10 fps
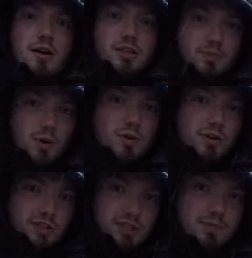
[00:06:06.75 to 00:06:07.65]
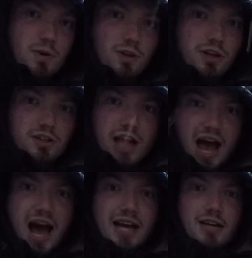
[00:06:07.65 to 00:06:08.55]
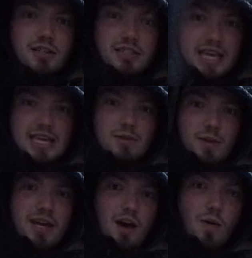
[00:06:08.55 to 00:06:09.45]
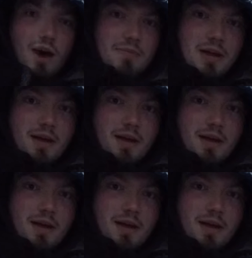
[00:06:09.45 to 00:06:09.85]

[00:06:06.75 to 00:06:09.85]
smoother and smoother the higher teeth we go up,